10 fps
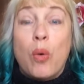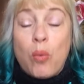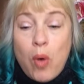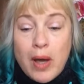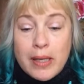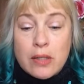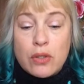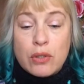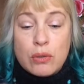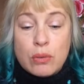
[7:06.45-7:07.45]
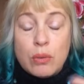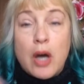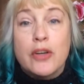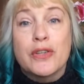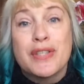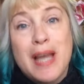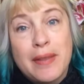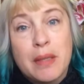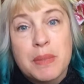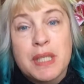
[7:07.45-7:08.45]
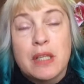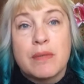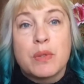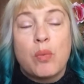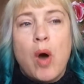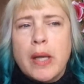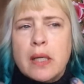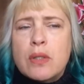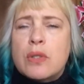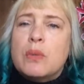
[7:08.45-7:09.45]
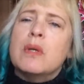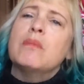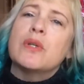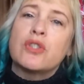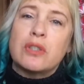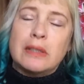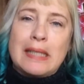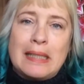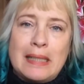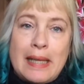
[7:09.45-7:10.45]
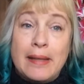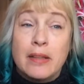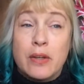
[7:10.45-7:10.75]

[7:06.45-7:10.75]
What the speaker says: wanting to understand themselves, wanting to emotionally connect.